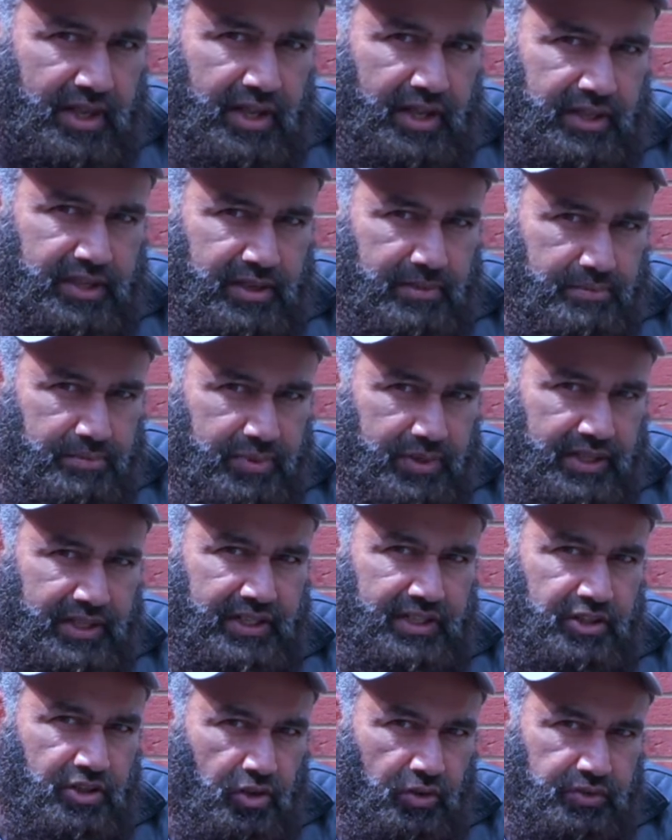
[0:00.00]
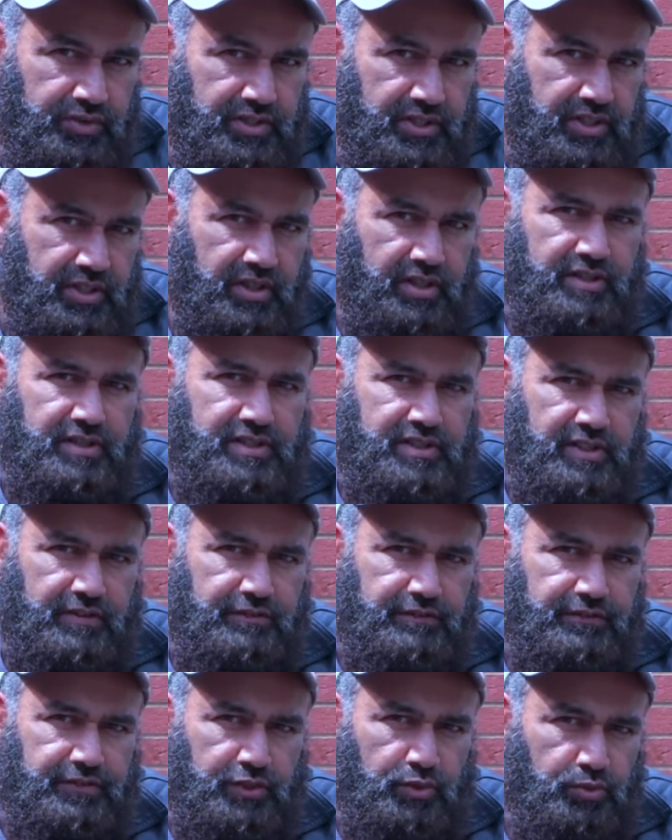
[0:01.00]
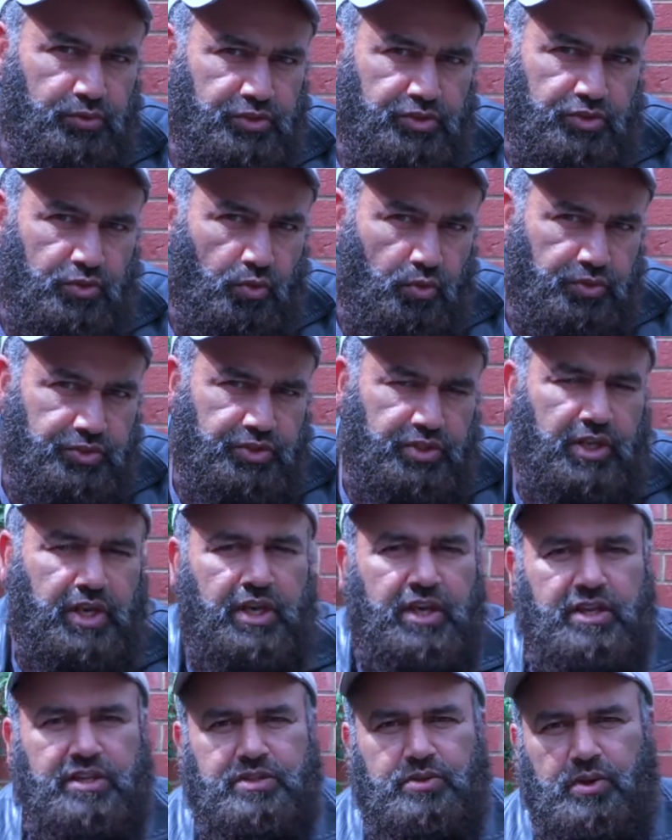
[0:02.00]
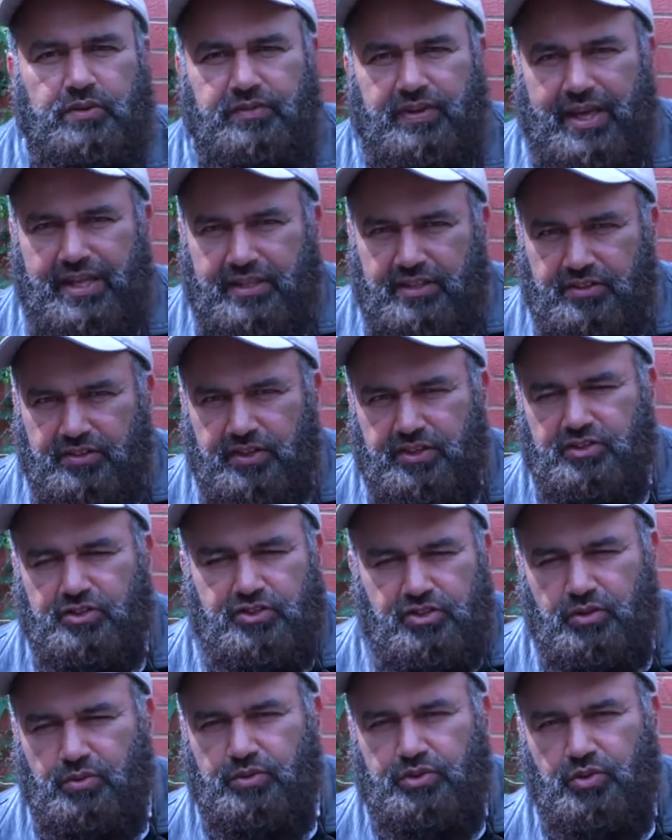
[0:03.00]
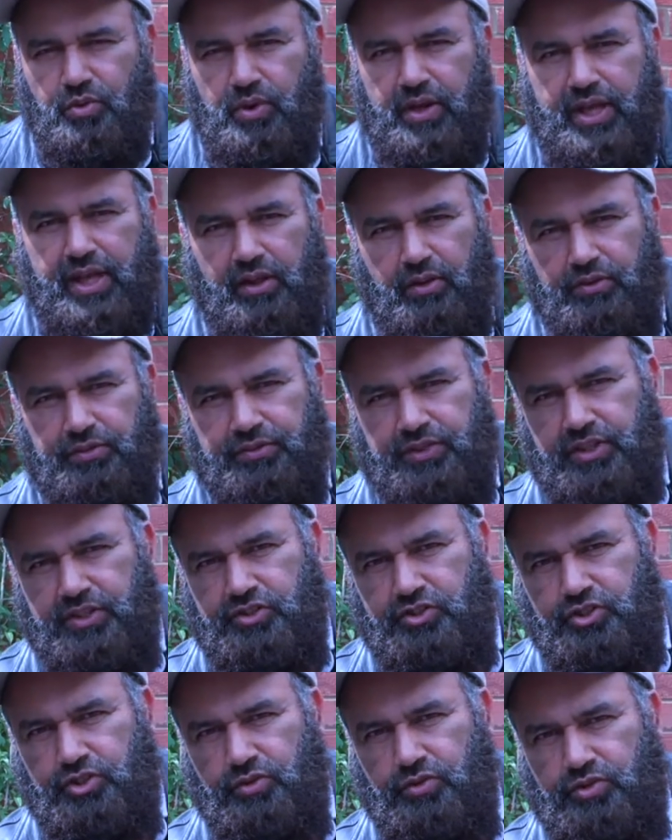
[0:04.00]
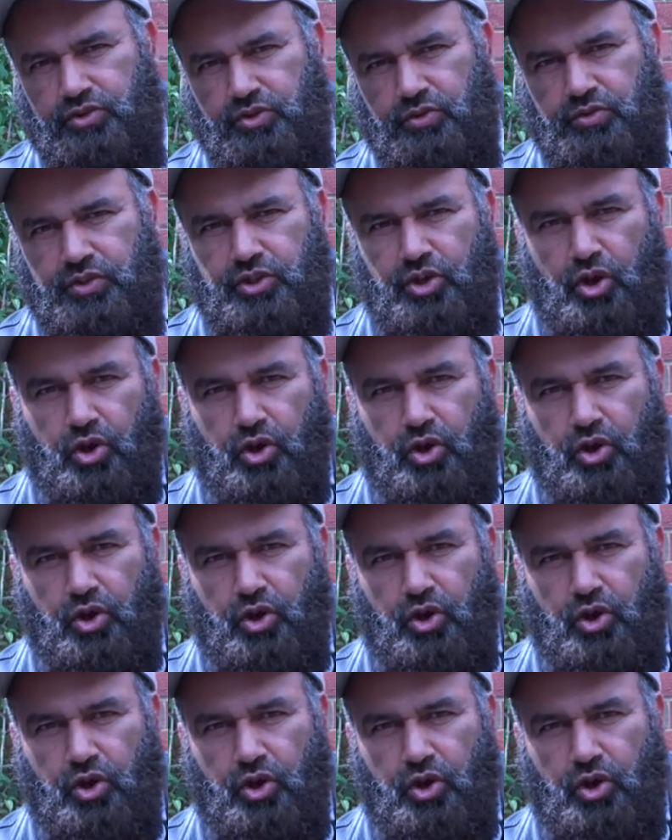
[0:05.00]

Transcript: a completely alternative fuel source. So if anything to do with your health is due to the